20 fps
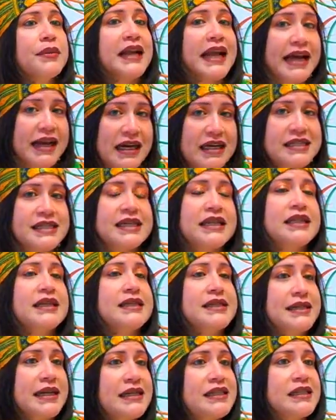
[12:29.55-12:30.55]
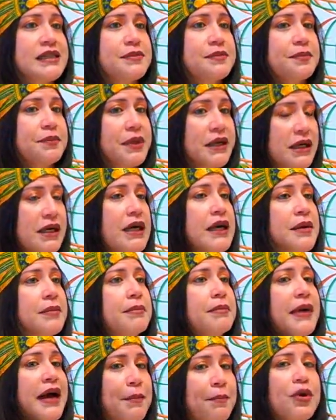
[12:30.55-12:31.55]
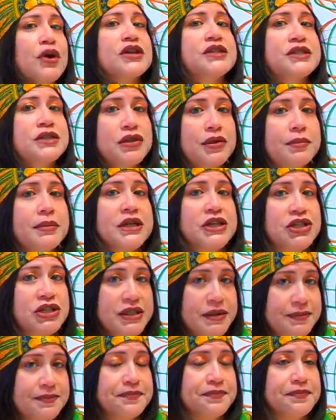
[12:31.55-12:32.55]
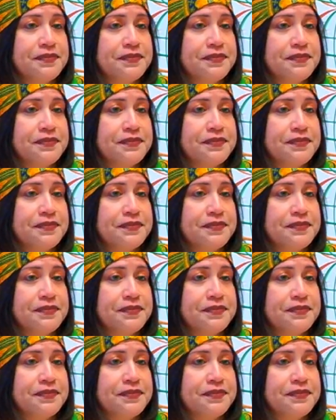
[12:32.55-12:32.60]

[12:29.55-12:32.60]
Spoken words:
like I said, this has become my personal mission.